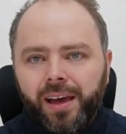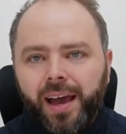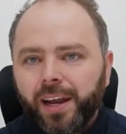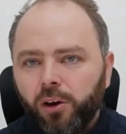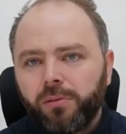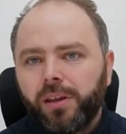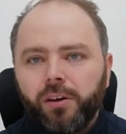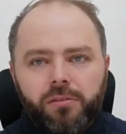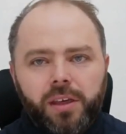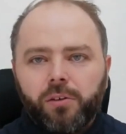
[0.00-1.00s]
And ultimately,
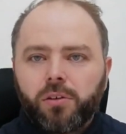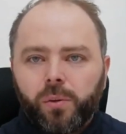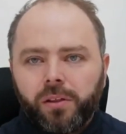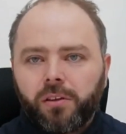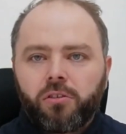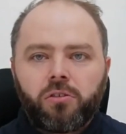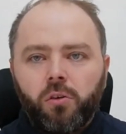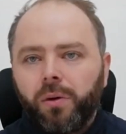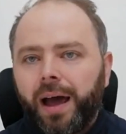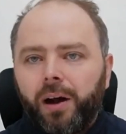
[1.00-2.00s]
those deals are ones that
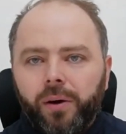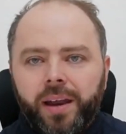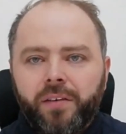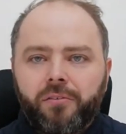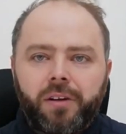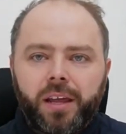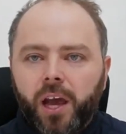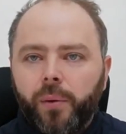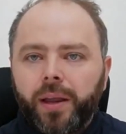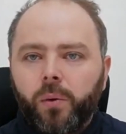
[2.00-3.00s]
stall out and never really
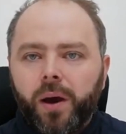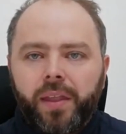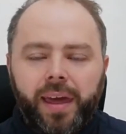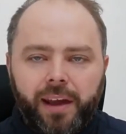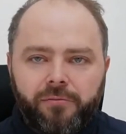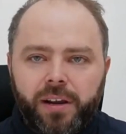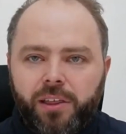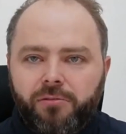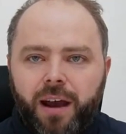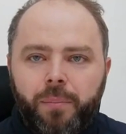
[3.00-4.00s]
go anywhere. They get really
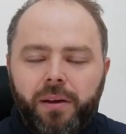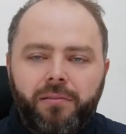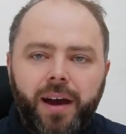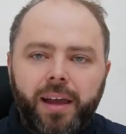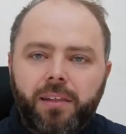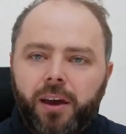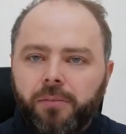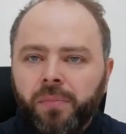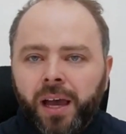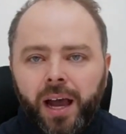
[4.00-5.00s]
scrappy, right? So
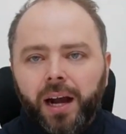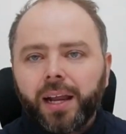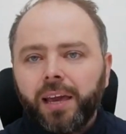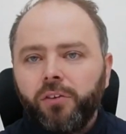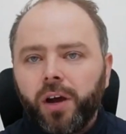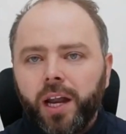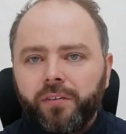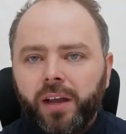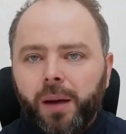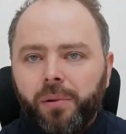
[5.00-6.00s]
I'm going to give you kind of
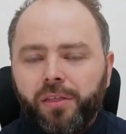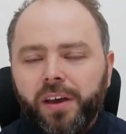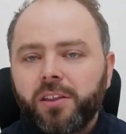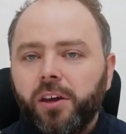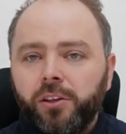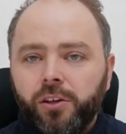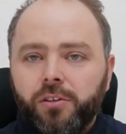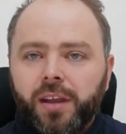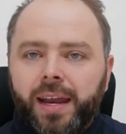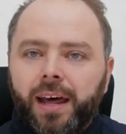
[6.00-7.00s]
a couple of things you can do
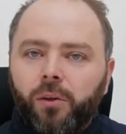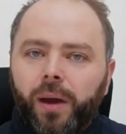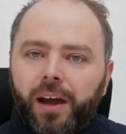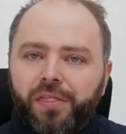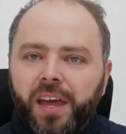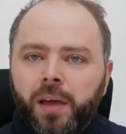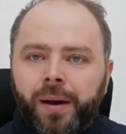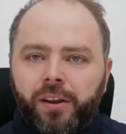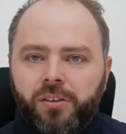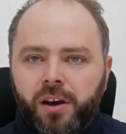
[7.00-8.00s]
today. Now, the way I think
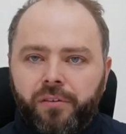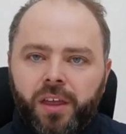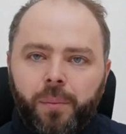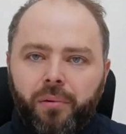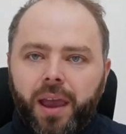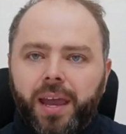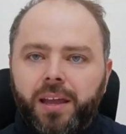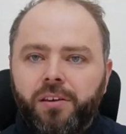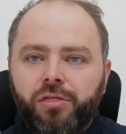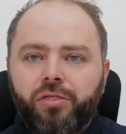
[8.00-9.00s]
about discovery is I break it
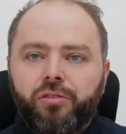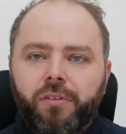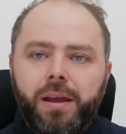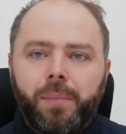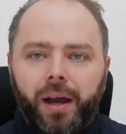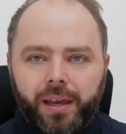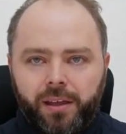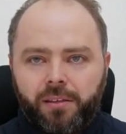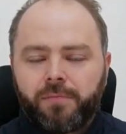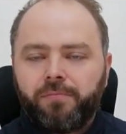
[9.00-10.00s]
into 3
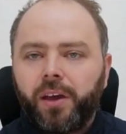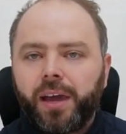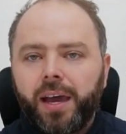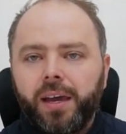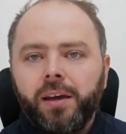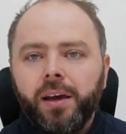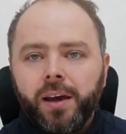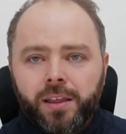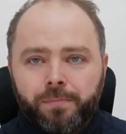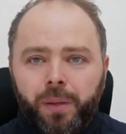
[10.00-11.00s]
buckets, okay?
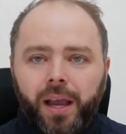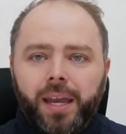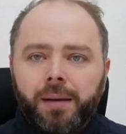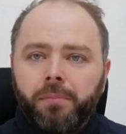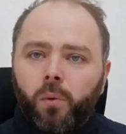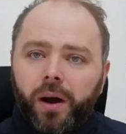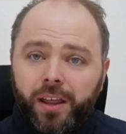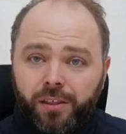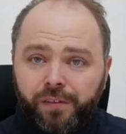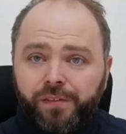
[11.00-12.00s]
So bucket number 1
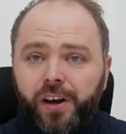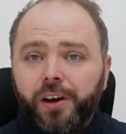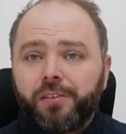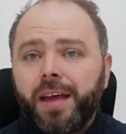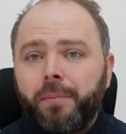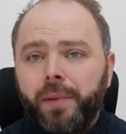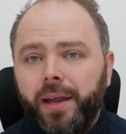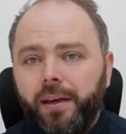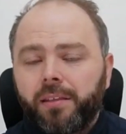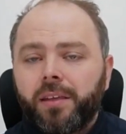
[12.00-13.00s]
is the first 10
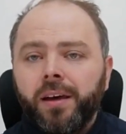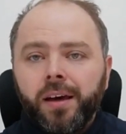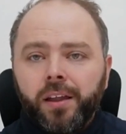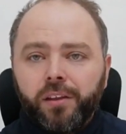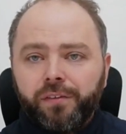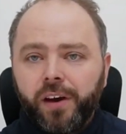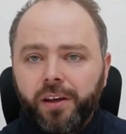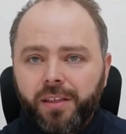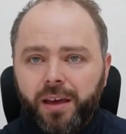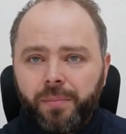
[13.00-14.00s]
minutes. The
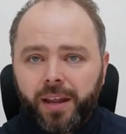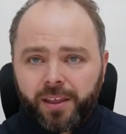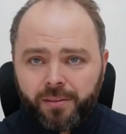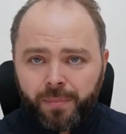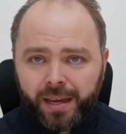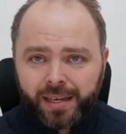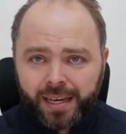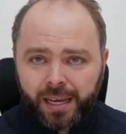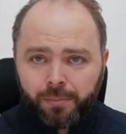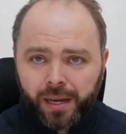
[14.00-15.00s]
first 10 minutes is me
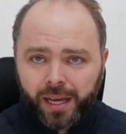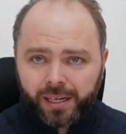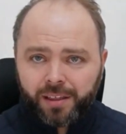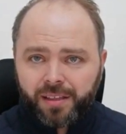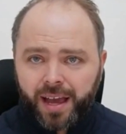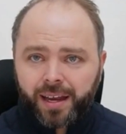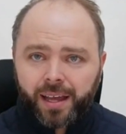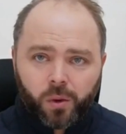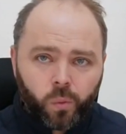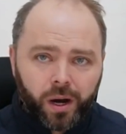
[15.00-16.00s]
deeply
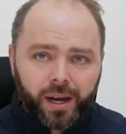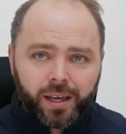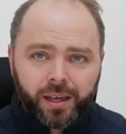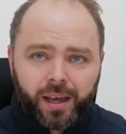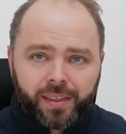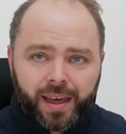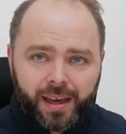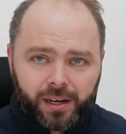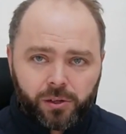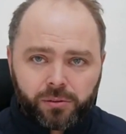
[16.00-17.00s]
understanding why the
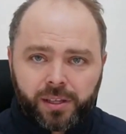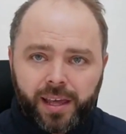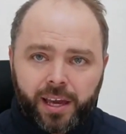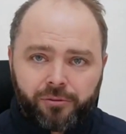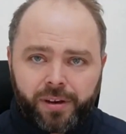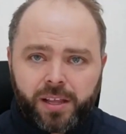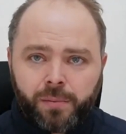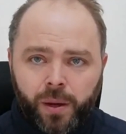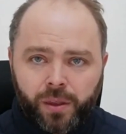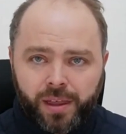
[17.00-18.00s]
hell did they agree to
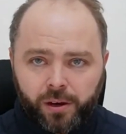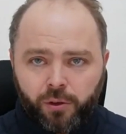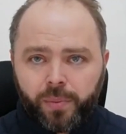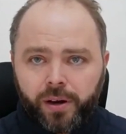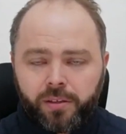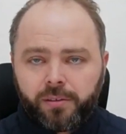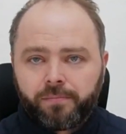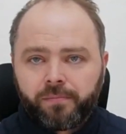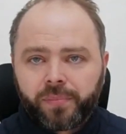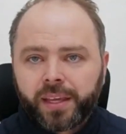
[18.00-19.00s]
meet with a salesperson.
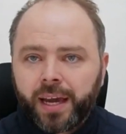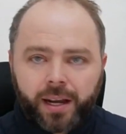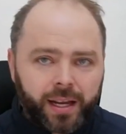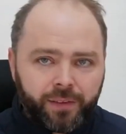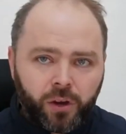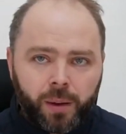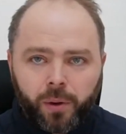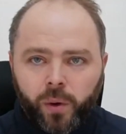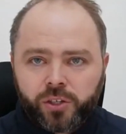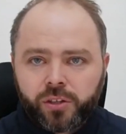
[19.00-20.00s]
Okay, and I'm going to give you a couple of
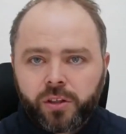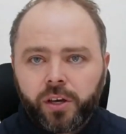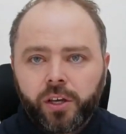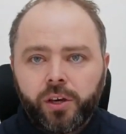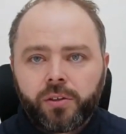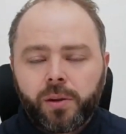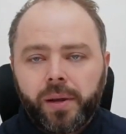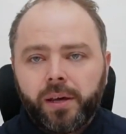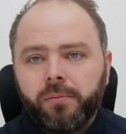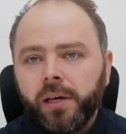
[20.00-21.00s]
questions that you can use in a minute.